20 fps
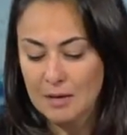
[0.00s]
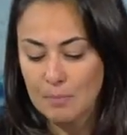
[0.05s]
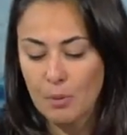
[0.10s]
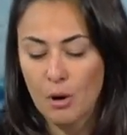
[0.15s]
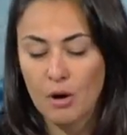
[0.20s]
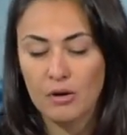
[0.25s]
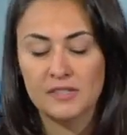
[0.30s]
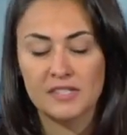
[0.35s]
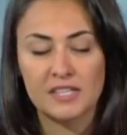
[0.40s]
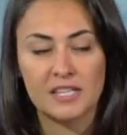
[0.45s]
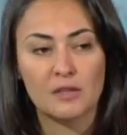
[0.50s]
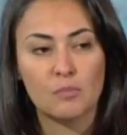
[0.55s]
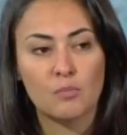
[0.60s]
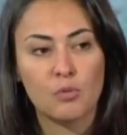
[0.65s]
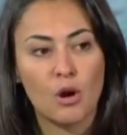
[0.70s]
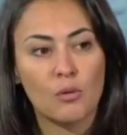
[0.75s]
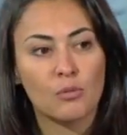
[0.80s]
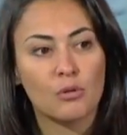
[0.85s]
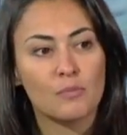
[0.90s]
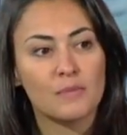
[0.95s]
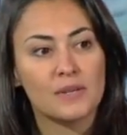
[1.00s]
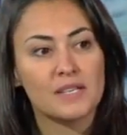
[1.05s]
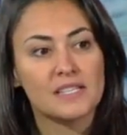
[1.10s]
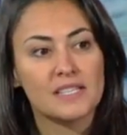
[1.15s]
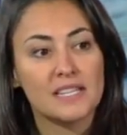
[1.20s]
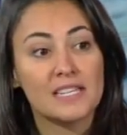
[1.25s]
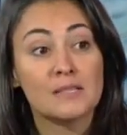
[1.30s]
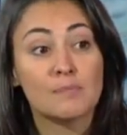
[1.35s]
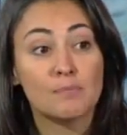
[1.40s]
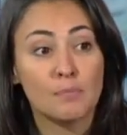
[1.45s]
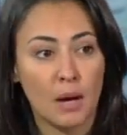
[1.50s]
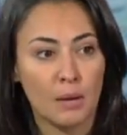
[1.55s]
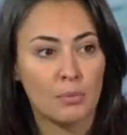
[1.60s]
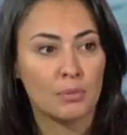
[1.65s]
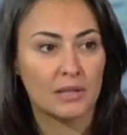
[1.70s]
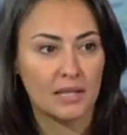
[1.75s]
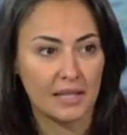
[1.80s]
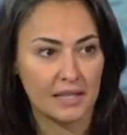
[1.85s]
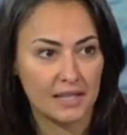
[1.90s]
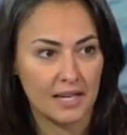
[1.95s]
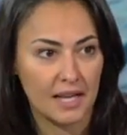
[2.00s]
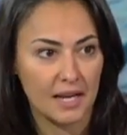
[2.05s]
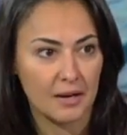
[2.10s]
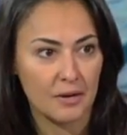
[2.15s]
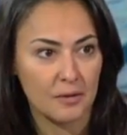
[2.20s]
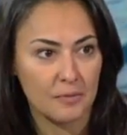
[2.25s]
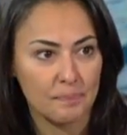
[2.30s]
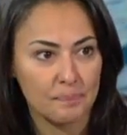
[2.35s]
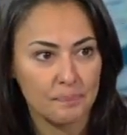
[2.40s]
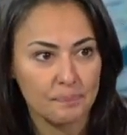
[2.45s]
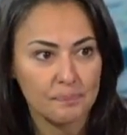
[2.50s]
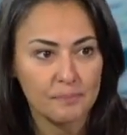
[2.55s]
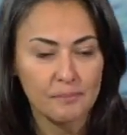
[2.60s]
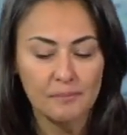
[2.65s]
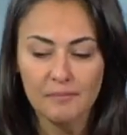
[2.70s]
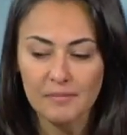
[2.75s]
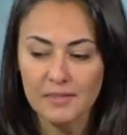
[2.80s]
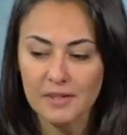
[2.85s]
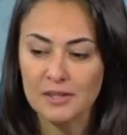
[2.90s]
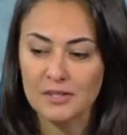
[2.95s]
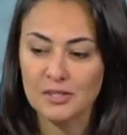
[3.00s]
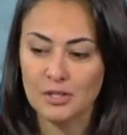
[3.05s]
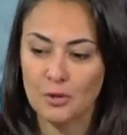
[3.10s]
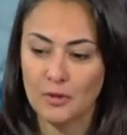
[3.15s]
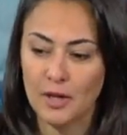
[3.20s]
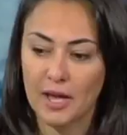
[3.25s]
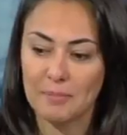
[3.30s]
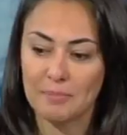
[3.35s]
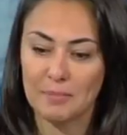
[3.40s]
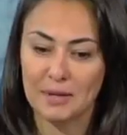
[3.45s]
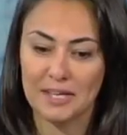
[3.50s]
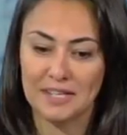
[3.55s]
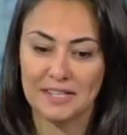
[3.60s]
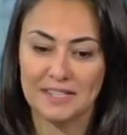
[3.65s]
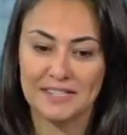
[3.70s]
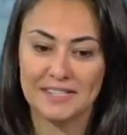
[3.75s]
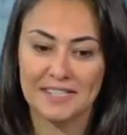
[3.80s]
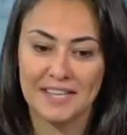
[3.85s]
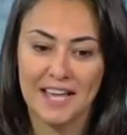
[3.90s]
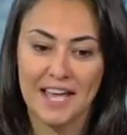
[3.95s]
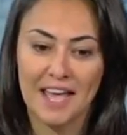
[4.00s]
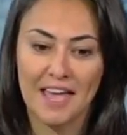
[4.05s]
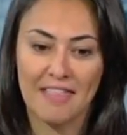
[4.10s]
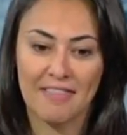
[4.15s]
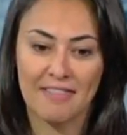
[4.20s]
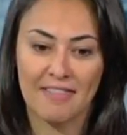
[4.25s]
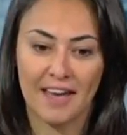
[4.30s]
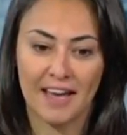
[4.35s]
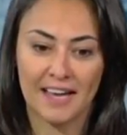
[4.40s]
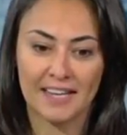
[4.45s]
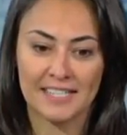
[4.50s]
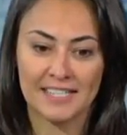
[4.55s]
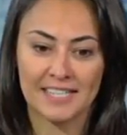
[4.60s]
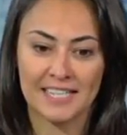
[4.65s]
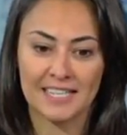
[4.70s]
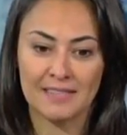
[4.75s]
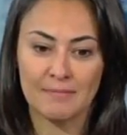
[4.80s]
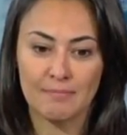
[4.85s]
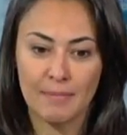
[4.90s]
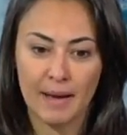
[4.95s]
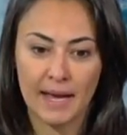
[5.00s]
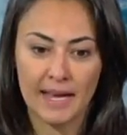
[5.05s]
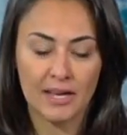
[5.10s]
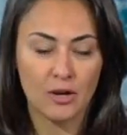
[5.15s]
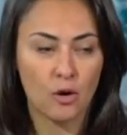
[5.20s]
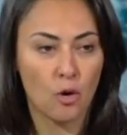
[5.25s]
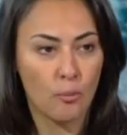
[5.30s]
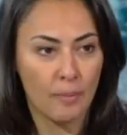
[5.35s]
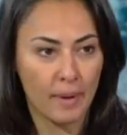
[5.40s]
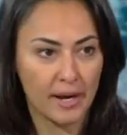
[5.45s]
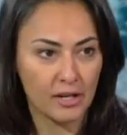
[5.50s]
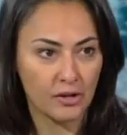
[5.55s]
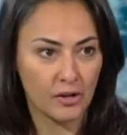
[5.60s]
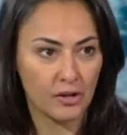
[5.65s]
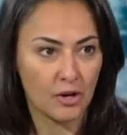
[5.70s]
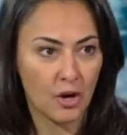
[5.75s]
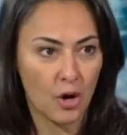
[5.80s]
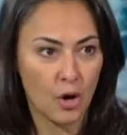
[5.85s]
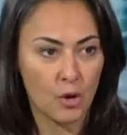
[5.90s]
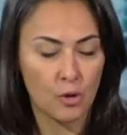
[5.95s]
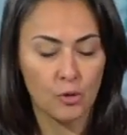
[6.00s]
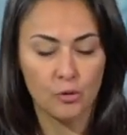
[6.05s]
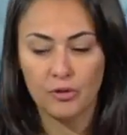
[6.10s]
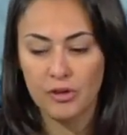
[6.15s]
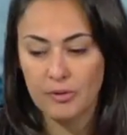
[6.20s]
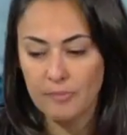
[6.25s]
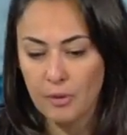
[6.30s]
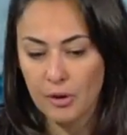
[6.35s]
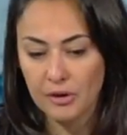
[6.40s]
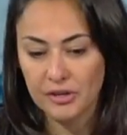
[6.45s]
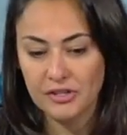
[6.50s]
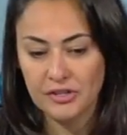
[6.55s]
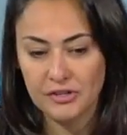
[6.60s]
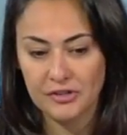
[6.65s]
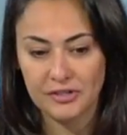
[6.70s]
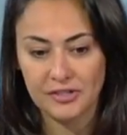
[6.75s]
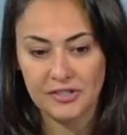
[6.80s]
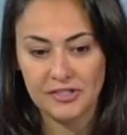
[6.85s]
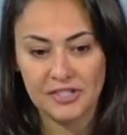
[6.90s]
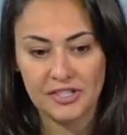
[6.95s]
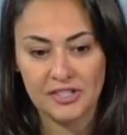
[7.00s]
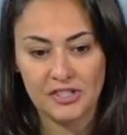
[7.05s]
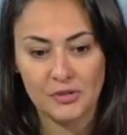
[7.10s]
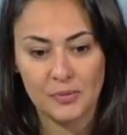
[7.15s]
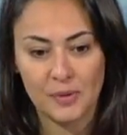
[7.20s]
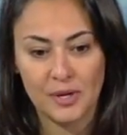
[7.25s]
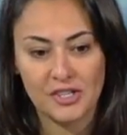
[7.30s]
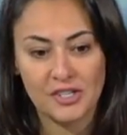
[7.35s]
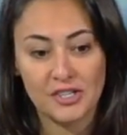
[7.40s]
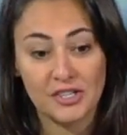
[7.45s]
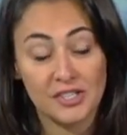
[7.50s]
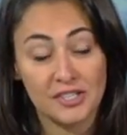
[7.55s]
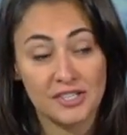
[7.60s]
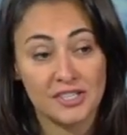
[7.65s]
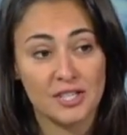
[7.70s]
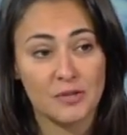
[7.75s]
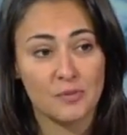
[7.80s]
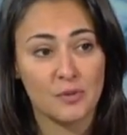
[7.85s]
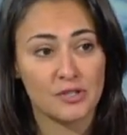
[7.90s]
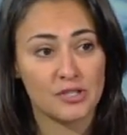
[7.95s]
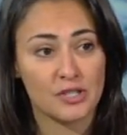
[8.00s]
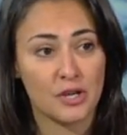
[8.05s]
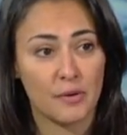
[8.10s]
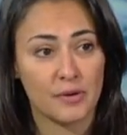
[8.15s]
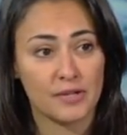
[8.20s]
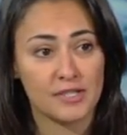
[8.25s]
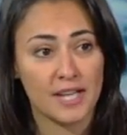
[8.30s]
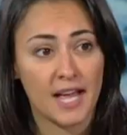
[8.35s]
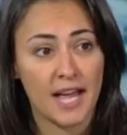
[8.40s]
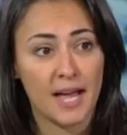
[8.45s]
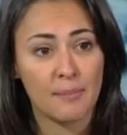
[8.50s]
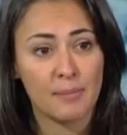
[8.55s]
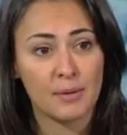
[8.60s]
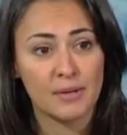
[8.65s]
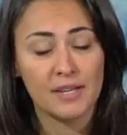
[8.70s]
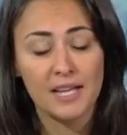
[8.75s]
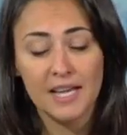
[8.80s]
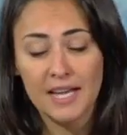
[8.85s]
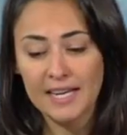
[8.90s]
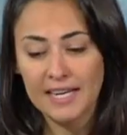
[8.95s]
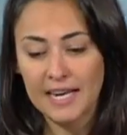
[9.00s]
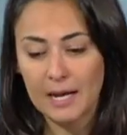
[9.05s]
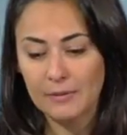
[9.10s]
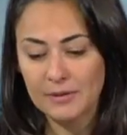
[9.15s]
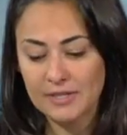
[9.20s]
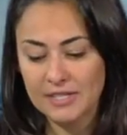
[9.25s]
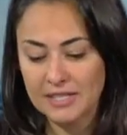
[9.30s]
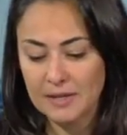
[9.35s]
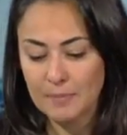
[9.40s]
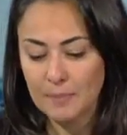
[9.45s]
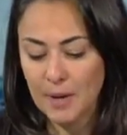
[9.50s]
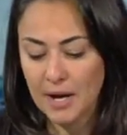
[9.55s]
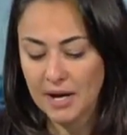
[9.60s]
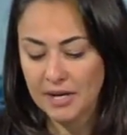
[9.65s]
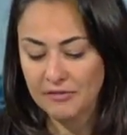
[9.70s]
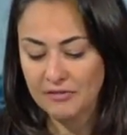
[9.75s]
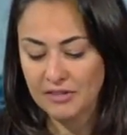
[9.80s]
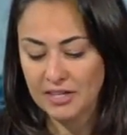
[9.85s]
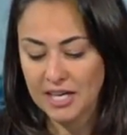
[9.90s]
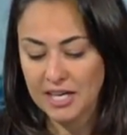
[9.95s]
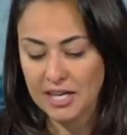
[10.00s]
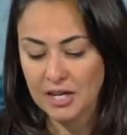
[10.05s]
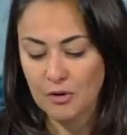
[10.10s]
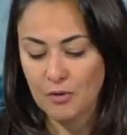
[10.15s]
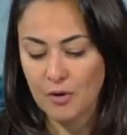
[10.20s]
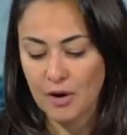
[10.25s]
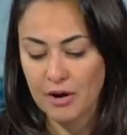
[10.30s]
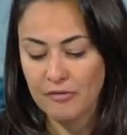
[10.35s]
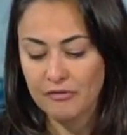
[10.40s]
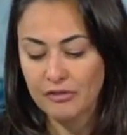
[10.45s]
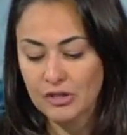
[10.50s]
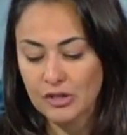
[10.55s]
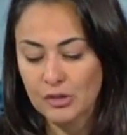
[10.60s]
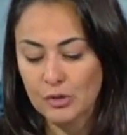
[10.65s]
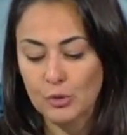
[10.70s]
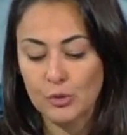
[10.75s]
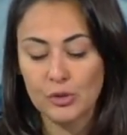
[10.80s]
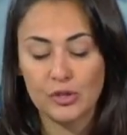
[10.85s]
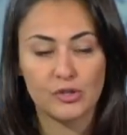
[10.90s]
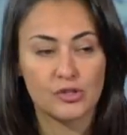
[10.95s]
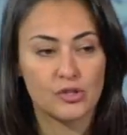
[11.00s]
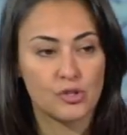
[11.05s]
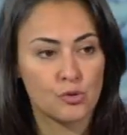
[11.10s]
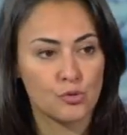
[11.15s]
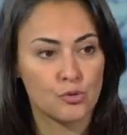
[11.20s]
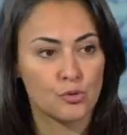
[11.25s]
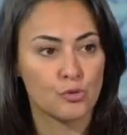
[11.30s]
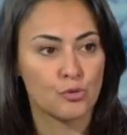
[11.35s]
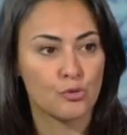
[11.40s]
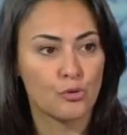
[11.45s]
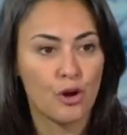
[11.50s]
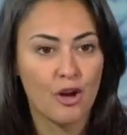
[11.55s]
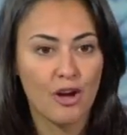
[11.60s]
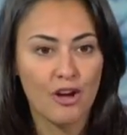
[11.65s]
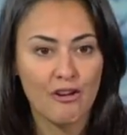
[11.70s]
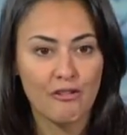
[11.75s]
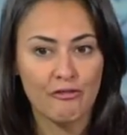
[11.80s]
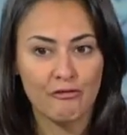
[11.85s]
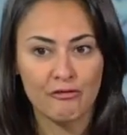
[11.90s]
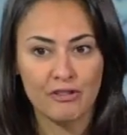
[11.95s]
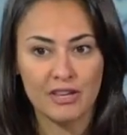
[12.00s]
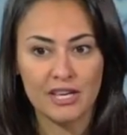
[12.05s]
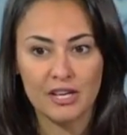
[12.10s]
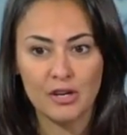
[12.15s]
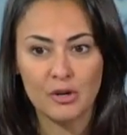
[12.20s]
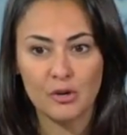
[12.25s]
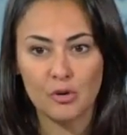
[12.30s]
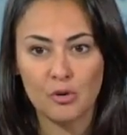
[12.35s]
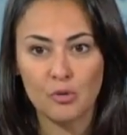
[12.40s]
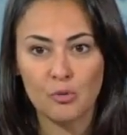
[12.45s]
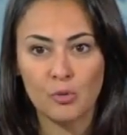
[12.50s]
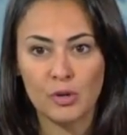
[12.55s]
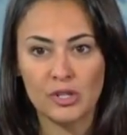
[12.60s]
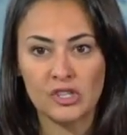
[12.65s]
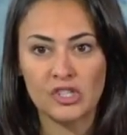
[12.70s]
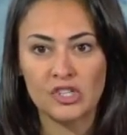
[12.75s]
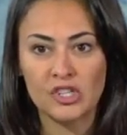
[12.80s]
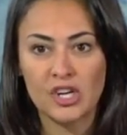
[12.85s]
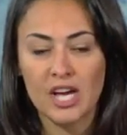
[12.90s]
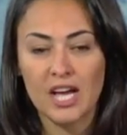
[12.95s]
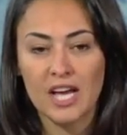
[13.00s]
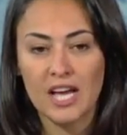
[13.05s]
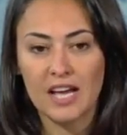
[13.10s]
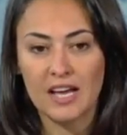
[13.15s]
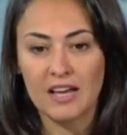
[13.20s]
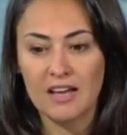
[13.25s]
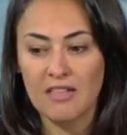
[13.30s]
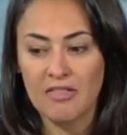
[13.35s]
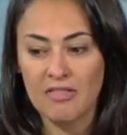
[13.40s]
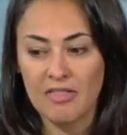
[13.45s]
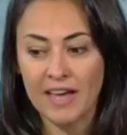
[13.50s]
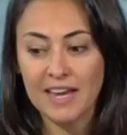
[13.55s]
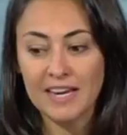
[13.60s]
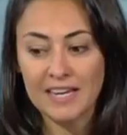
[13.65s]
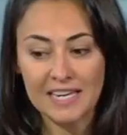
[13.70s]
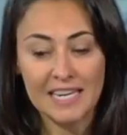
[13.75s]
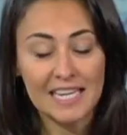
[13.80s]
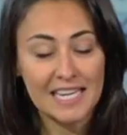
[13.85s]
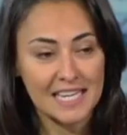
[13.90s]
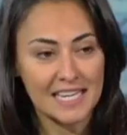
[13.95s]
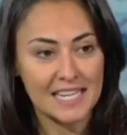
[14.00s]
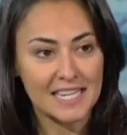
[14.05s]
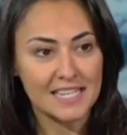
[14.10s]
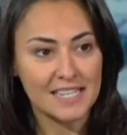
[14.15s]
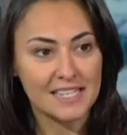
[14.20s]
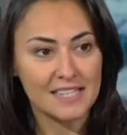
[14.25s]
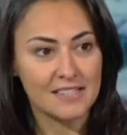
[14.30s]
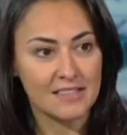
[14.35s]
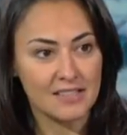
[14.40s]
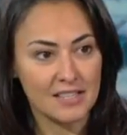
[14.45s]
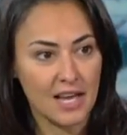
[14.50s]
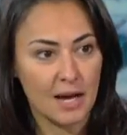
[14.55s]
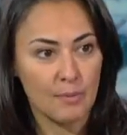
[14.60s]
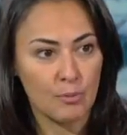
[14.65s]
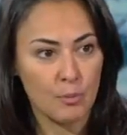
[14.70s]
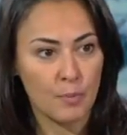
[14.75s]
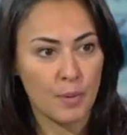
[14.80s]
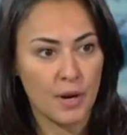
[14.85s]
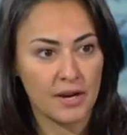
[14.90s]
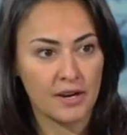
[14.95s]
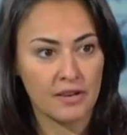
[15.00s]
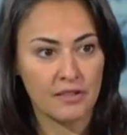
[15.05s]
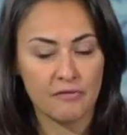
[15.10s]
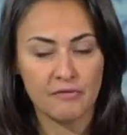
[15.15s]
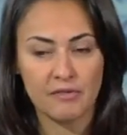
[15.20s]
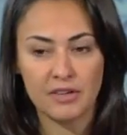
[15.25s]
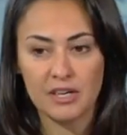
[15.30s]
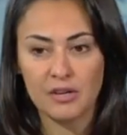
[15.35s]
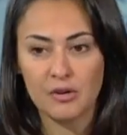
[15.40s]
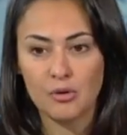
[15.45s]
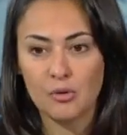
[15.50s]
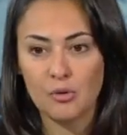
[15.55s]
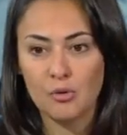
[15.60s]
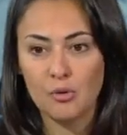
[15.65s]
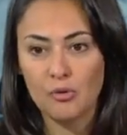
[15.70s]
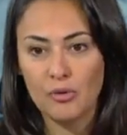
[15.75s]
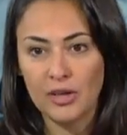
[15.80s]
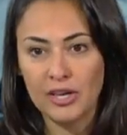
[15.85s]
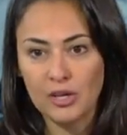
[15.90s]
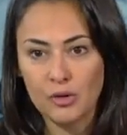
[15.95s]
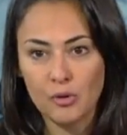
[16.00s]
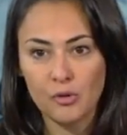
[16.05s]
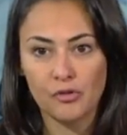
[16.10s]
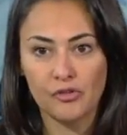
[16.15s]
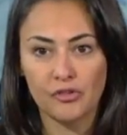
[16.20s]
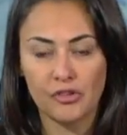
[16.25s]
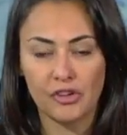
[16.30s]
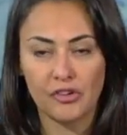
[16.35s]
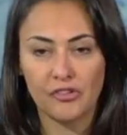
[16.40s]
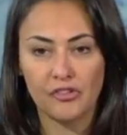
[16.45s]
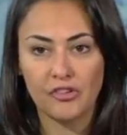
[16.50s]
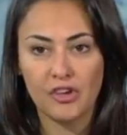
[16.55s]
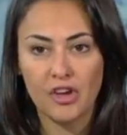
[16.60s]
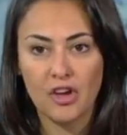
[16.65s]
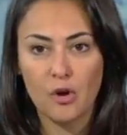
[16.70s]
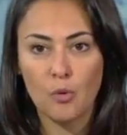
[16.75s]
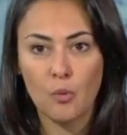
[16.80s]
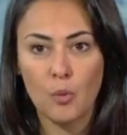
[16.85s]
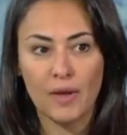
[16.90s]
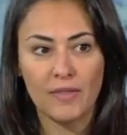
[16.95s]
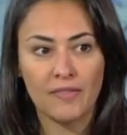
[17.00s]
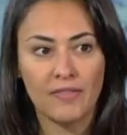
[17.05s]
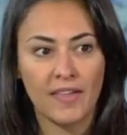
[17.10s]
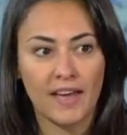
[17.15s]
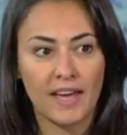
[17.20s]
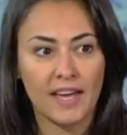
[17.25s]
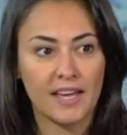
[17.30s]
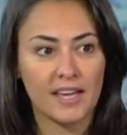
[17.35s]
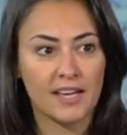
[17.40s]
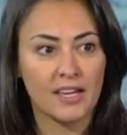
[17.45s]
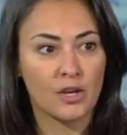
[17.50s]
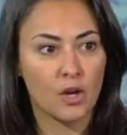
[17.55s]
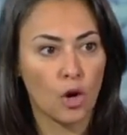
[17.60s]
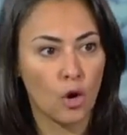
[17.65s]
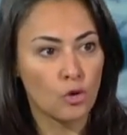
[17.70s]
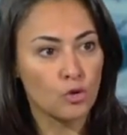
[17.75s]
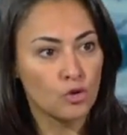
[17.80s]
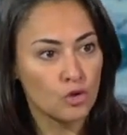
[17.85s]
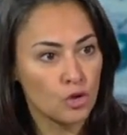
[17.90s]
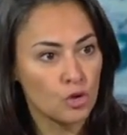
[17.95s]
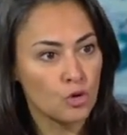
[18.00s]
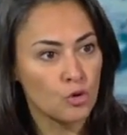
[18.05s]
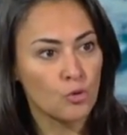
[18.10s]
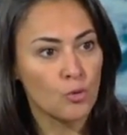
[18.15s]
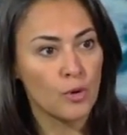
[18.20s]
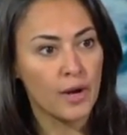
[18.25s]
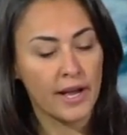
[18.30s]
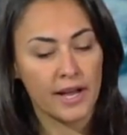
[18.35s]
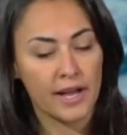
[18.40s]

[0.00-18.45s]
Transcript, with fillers: epoxy. The problem is it's bubbling now. So that means that it may or may not hold. They're monitoring the situation to see what's going to happen. Now, it's in a part of the aircraft, the Soyuz crew vehicle, which uh, they need the upper part of the vehicle. They use this when they go to